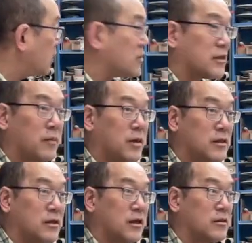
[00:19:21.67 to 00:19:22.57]
Does that make
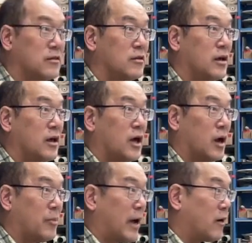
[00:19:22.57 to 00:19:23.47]
sense
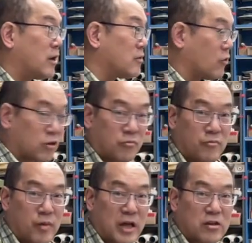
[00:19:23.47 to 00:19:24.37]
about it? So it's
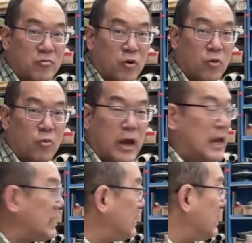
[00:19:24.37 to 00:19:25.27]
much more
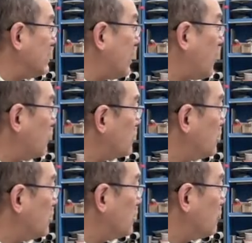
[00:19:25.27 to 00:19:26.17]
weighty down
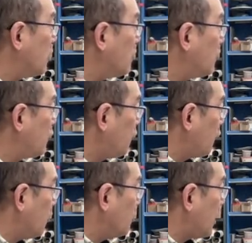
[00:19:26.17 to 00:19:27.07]
here where
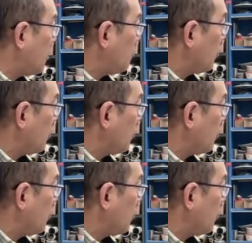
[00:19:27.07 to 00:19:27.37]
before that